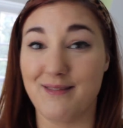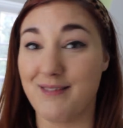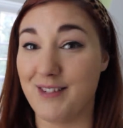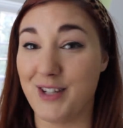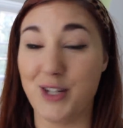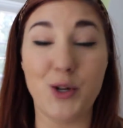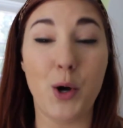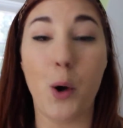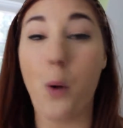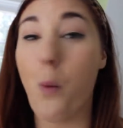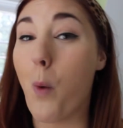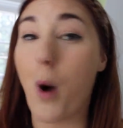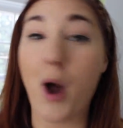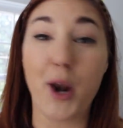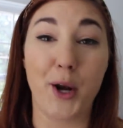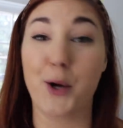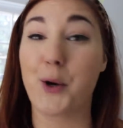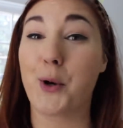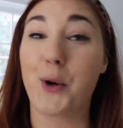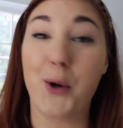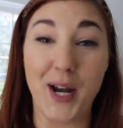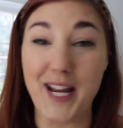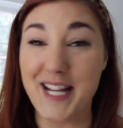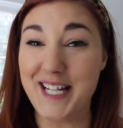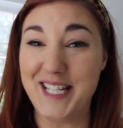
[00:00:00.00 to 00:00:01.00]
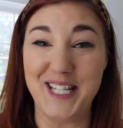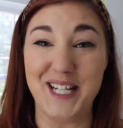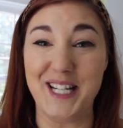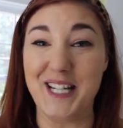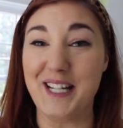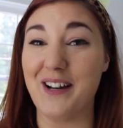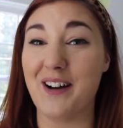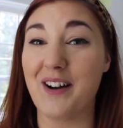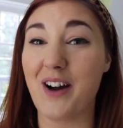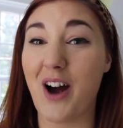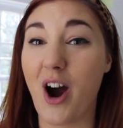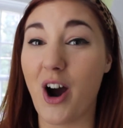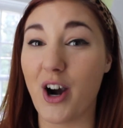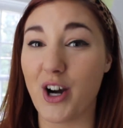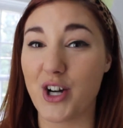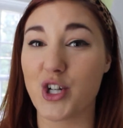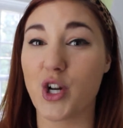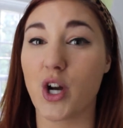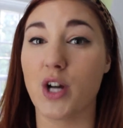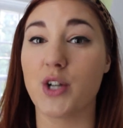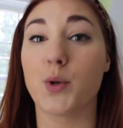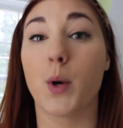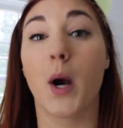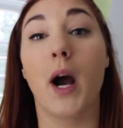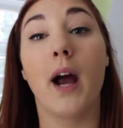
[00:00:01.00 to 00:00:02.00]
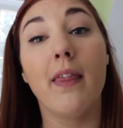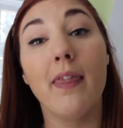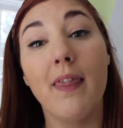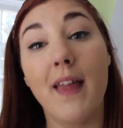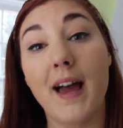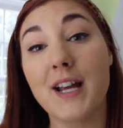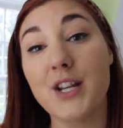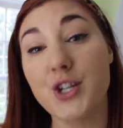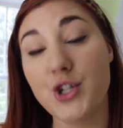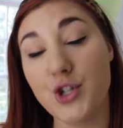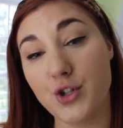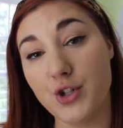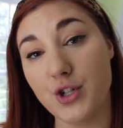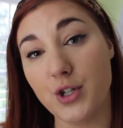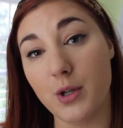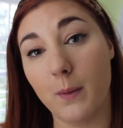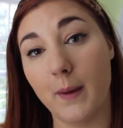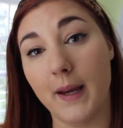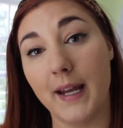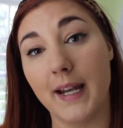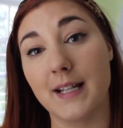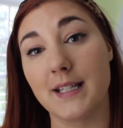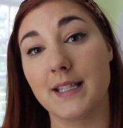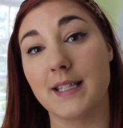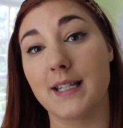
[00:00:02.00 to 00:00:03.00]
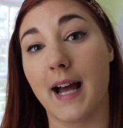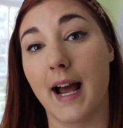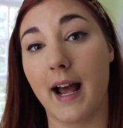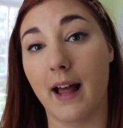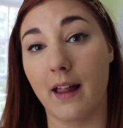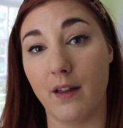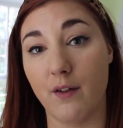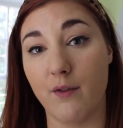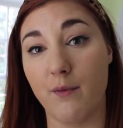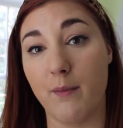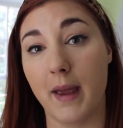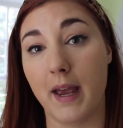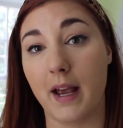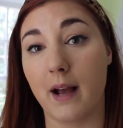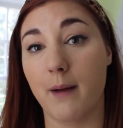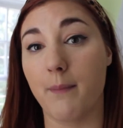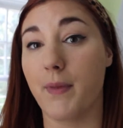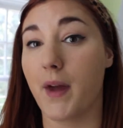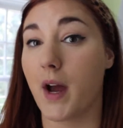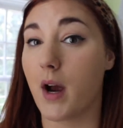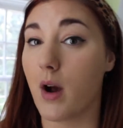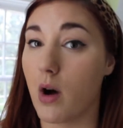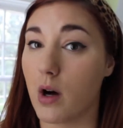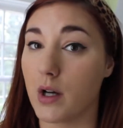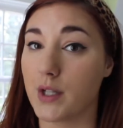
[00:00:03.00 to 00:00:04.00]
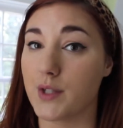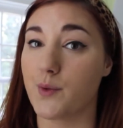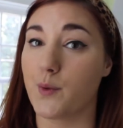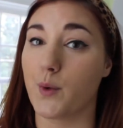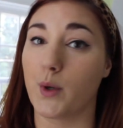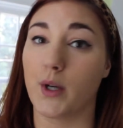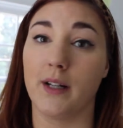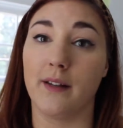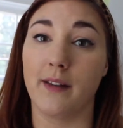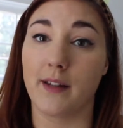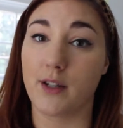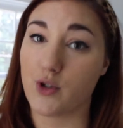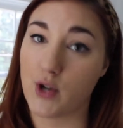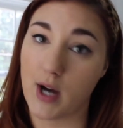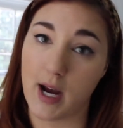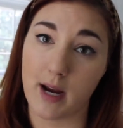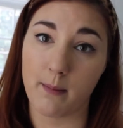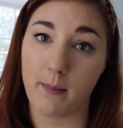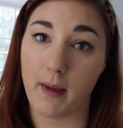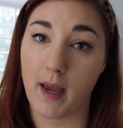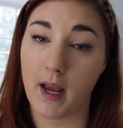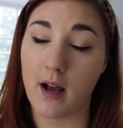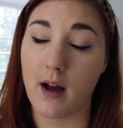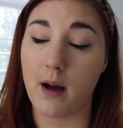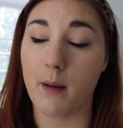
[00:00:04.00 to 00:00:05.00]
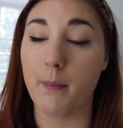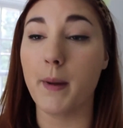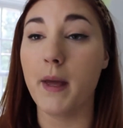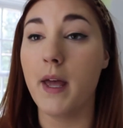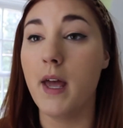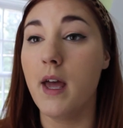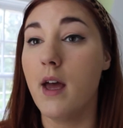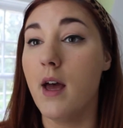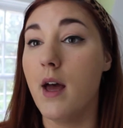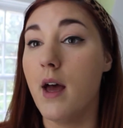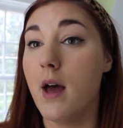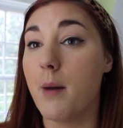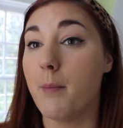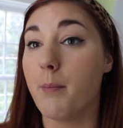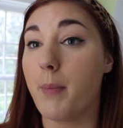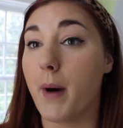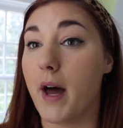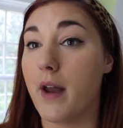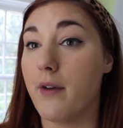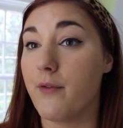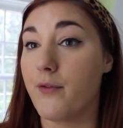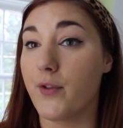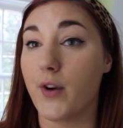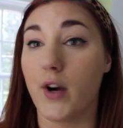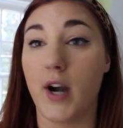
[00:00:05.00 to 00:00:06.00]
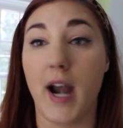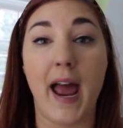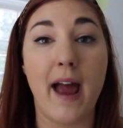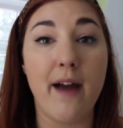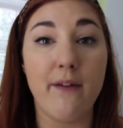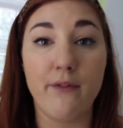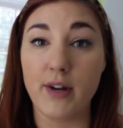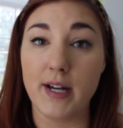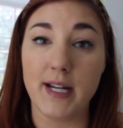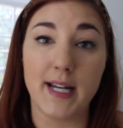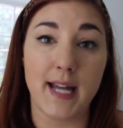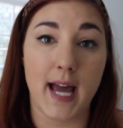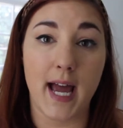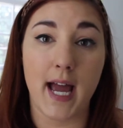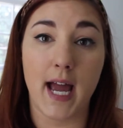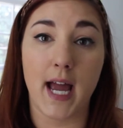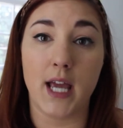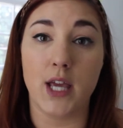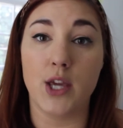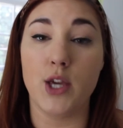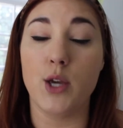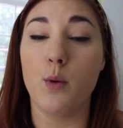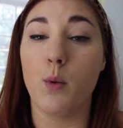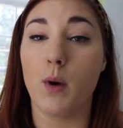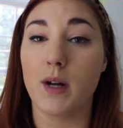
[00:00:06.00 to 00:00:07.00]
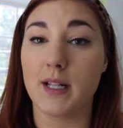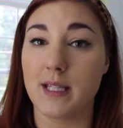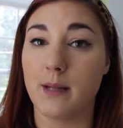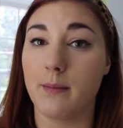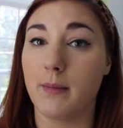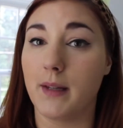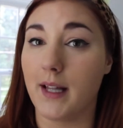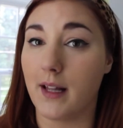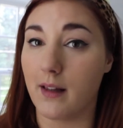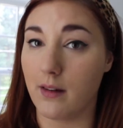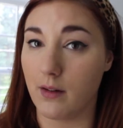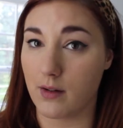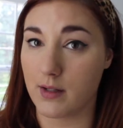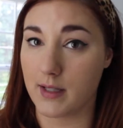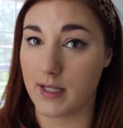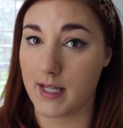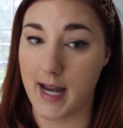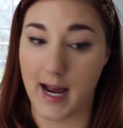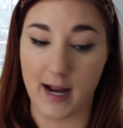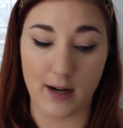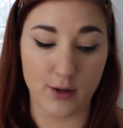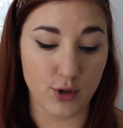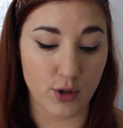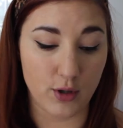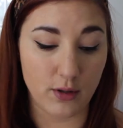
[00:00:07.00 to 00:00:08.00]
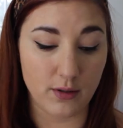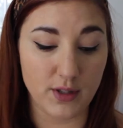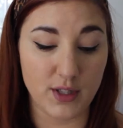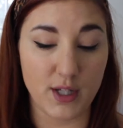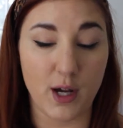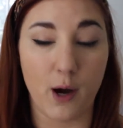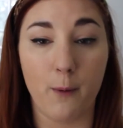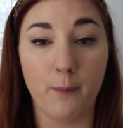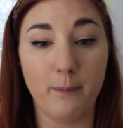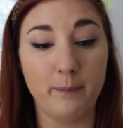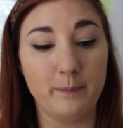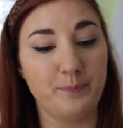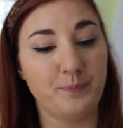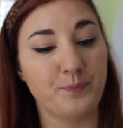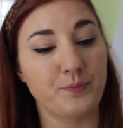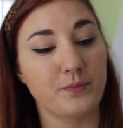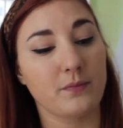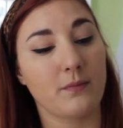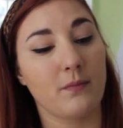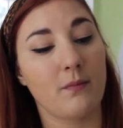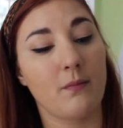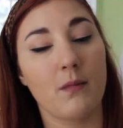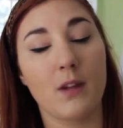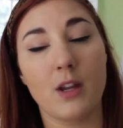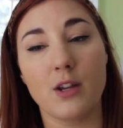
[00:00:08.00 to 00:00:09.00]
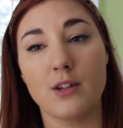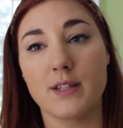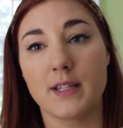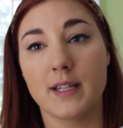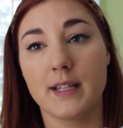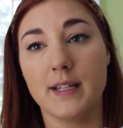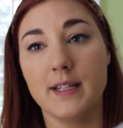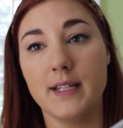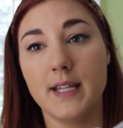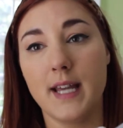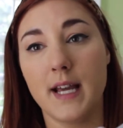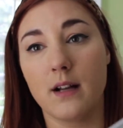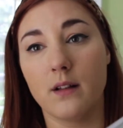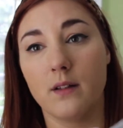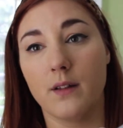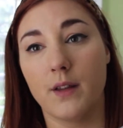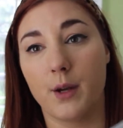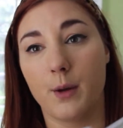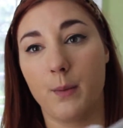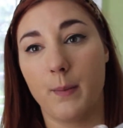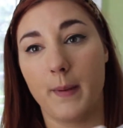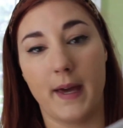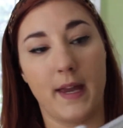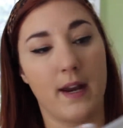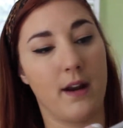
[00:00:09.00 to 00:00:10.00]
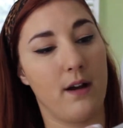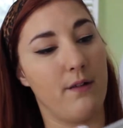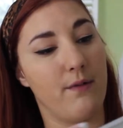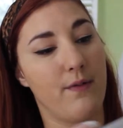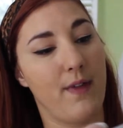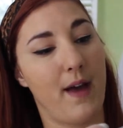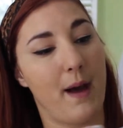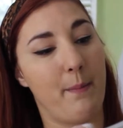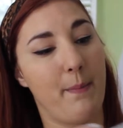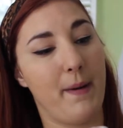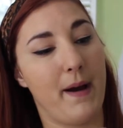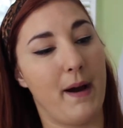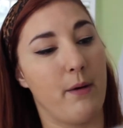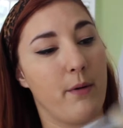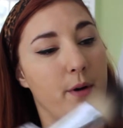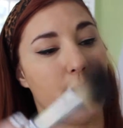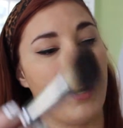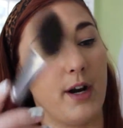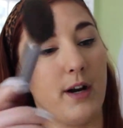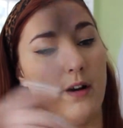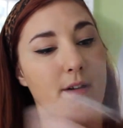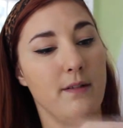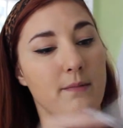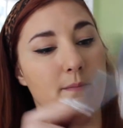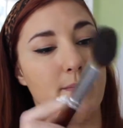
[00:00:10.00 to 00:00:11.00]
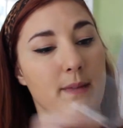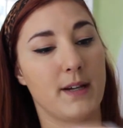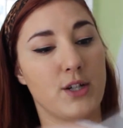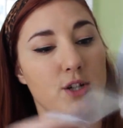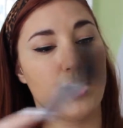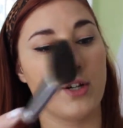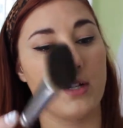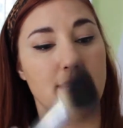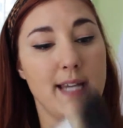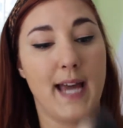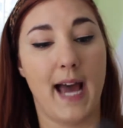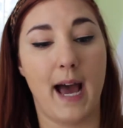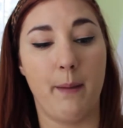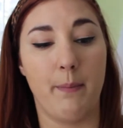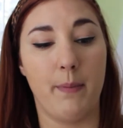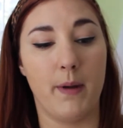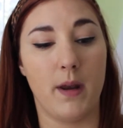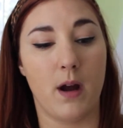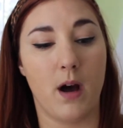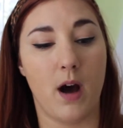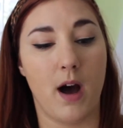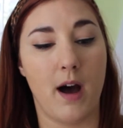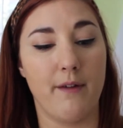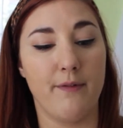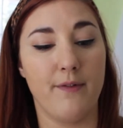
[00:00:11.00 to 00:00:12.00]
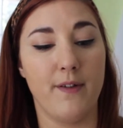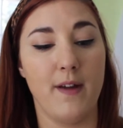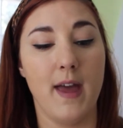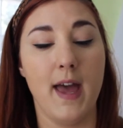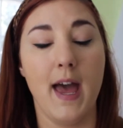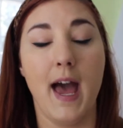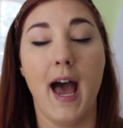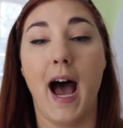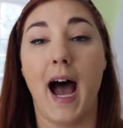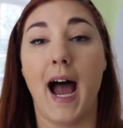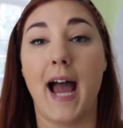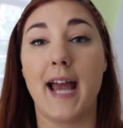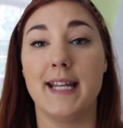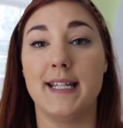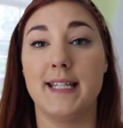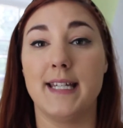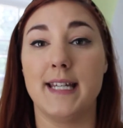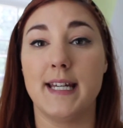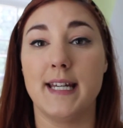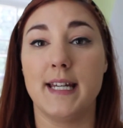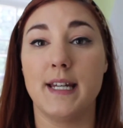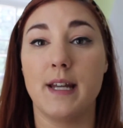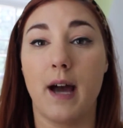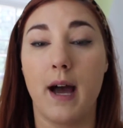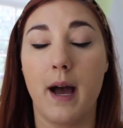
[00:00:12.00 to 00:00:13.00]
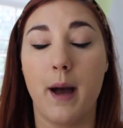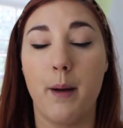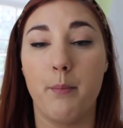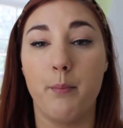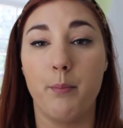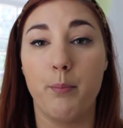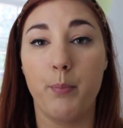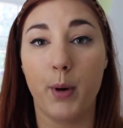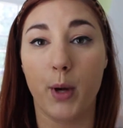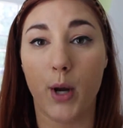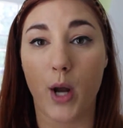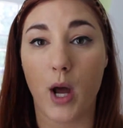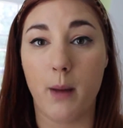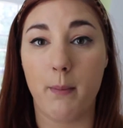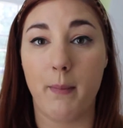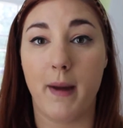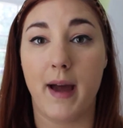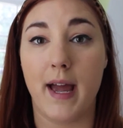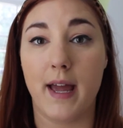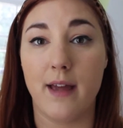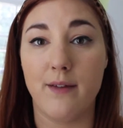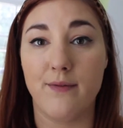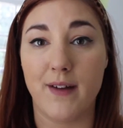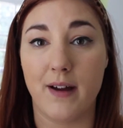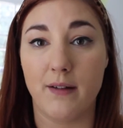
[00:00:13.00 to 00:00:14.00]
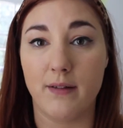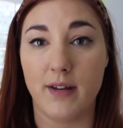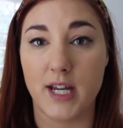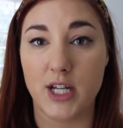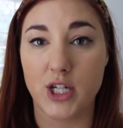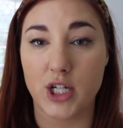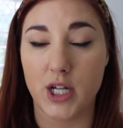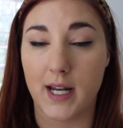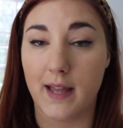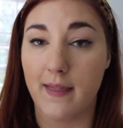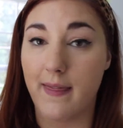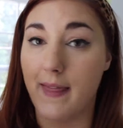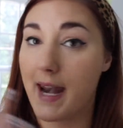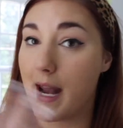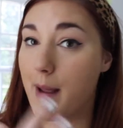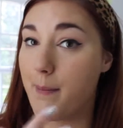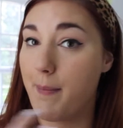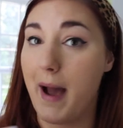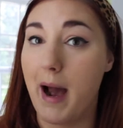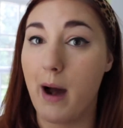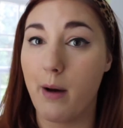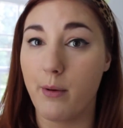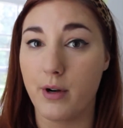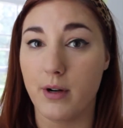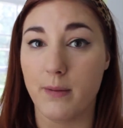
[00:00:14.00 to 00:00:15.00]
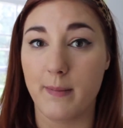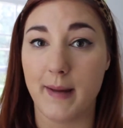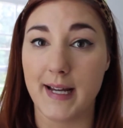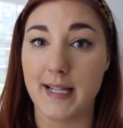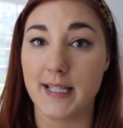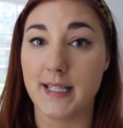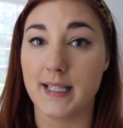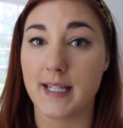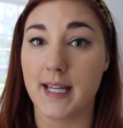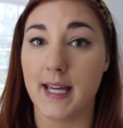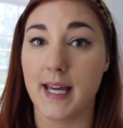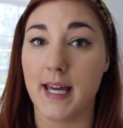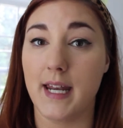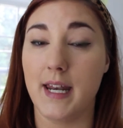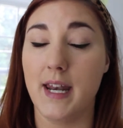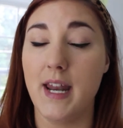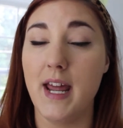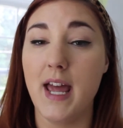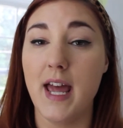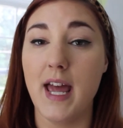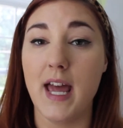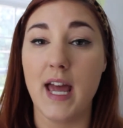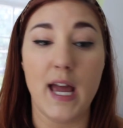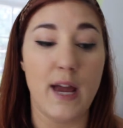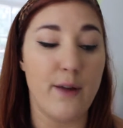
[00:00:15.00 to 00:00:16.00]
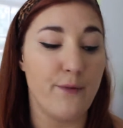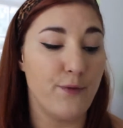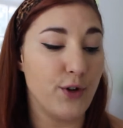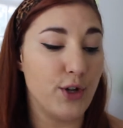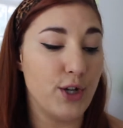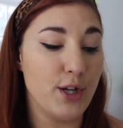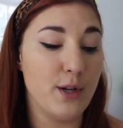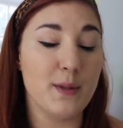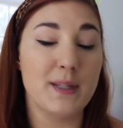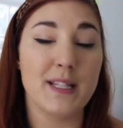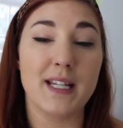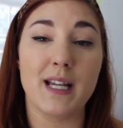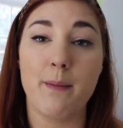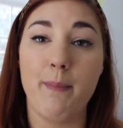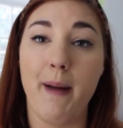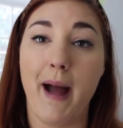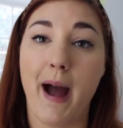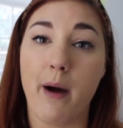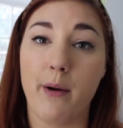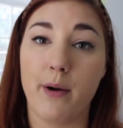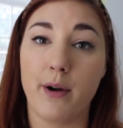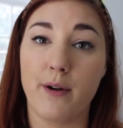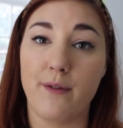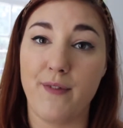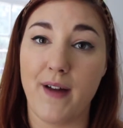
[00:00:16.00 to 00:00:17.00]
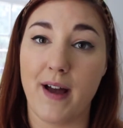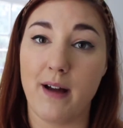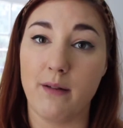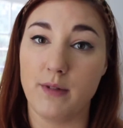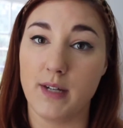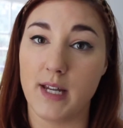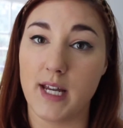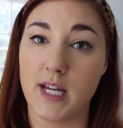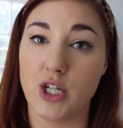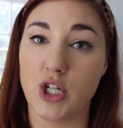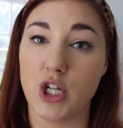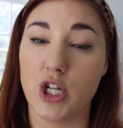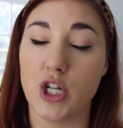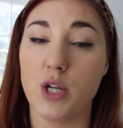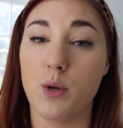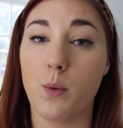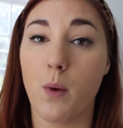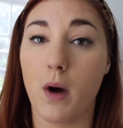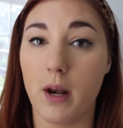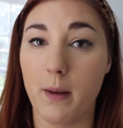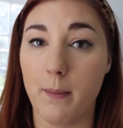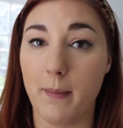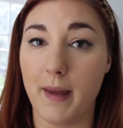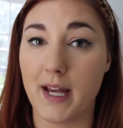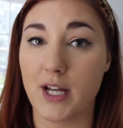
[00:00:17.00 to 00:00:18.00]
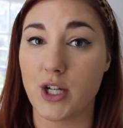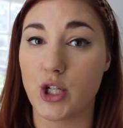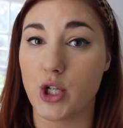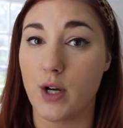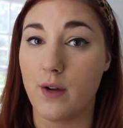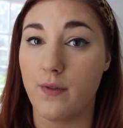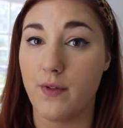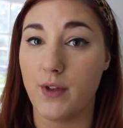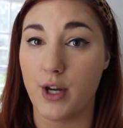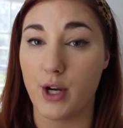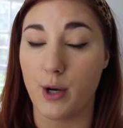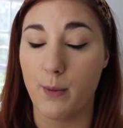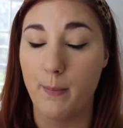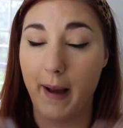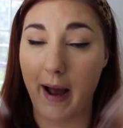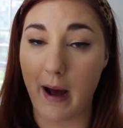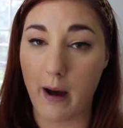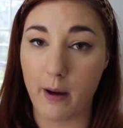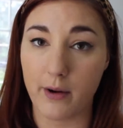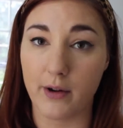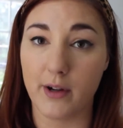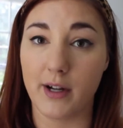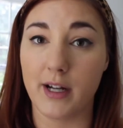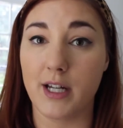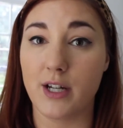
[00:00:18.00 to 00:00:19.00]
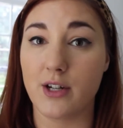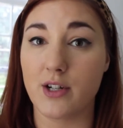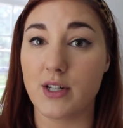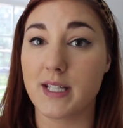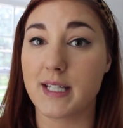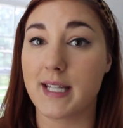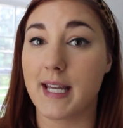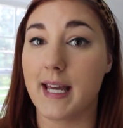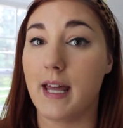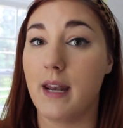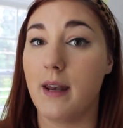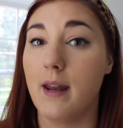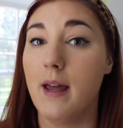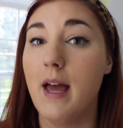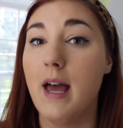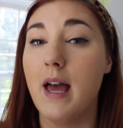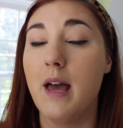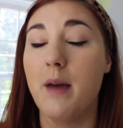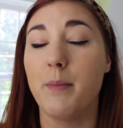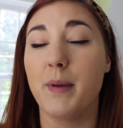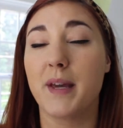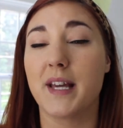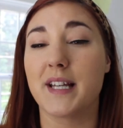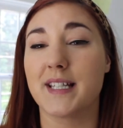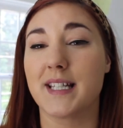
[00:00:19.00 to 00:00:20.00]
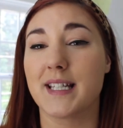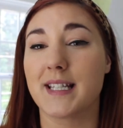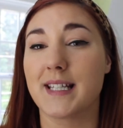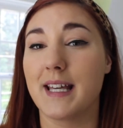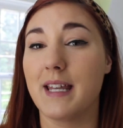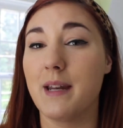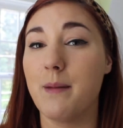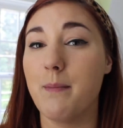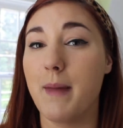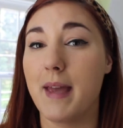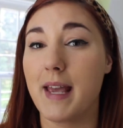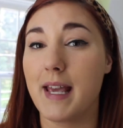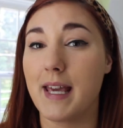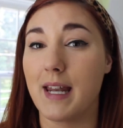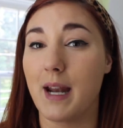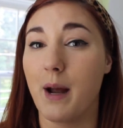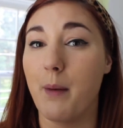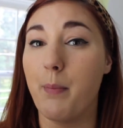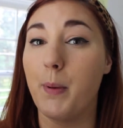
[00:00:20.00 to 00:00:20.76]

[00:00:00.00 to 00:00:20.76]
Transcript: You don't want a crazy harsh contour unless you're doing a style of makeup that calls for it, like drag makeup. But for every day, you want something that looks natural. So I'm just gonna take a little bit of that powder. Make sure to tap it off. I did put on my foundation, and then I powdered my skin. If you're using a powder foundation, you wanna make sure that you're powdering your skin, because it's gonna make it